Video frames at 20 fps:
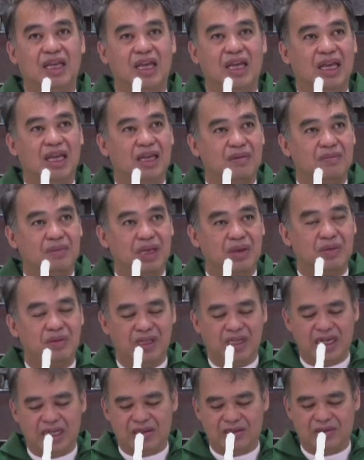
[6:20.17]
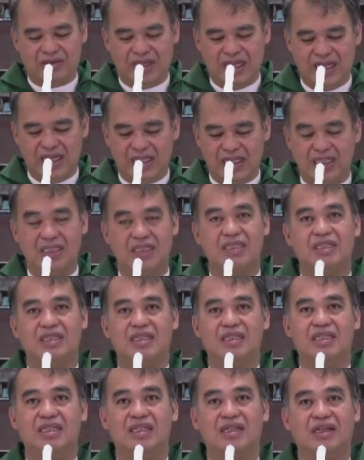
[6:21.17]
and may we
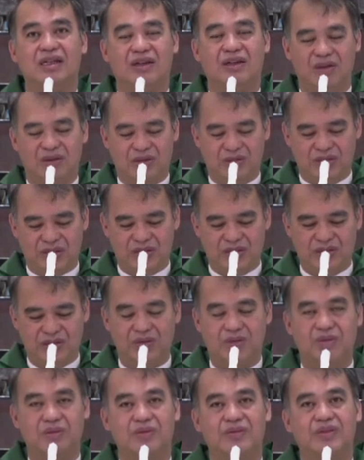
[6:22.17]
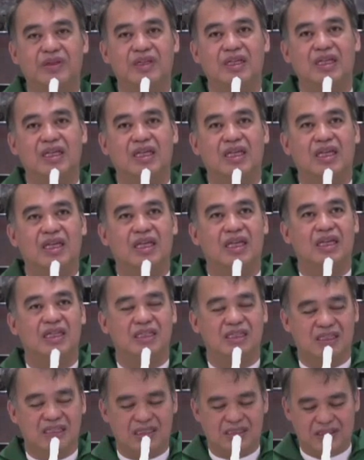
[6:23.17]
recognize also
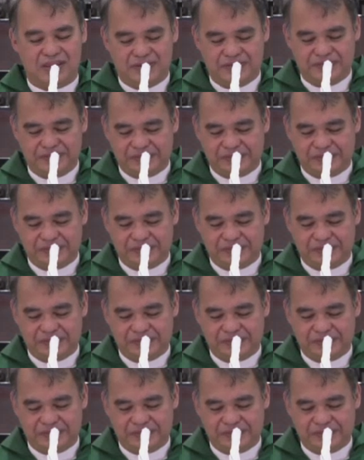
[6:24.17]
His